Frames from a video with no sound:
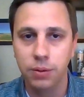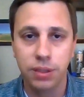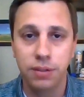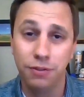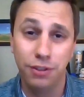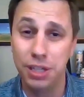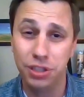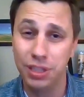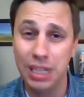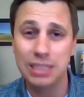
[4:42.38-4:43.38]
with
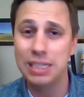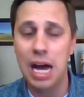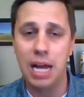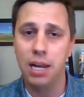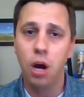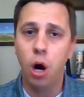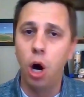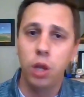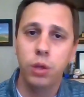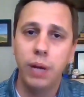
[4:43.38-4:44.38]
inflation that's not
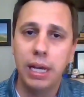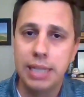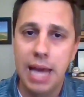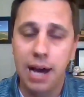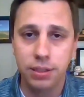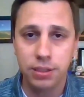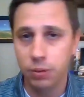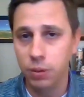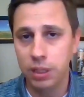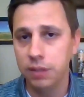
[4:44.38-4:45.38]
all the way down
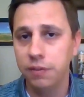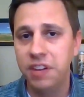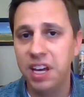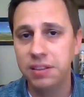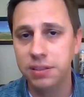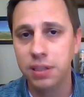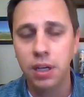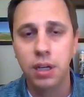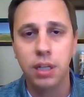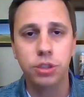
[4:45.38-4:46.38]
to what the Fed's
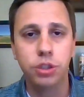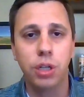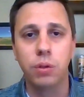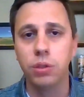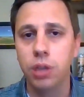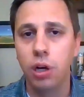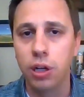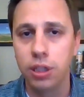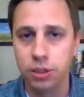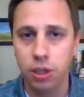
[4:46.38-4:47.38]
general
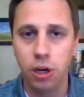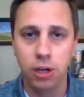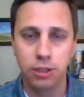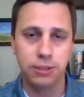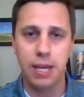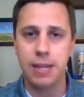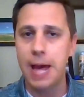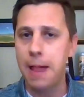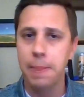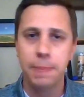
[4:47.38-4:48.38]
targets are, say
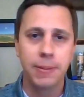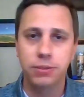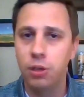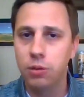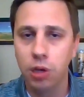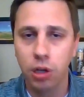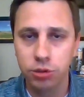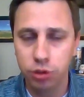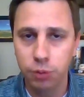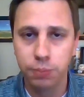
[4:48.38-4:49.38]
that
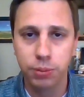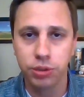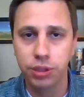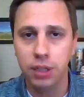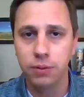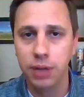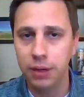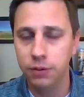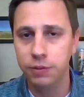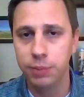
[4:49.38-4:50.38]
so-called 2%
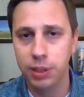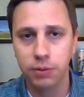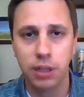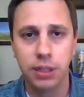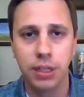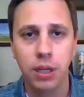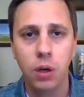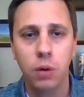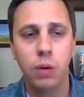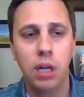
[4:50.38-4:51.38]
rate. We've been running
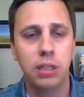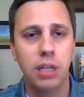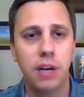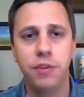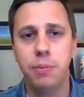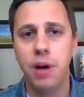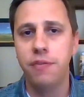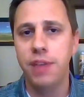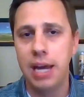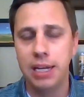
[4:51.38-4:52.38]
well enough
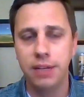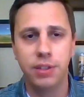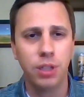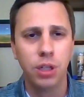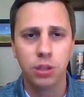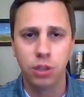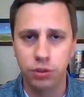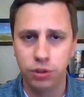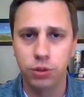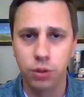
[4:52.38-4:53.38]
above that, even
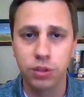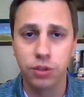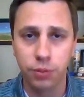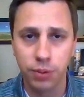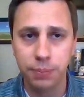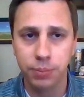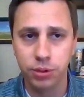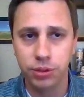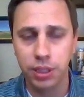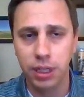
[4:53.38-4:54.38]
closer towards
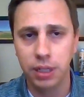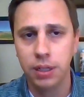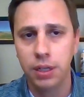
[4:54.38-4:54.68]
3%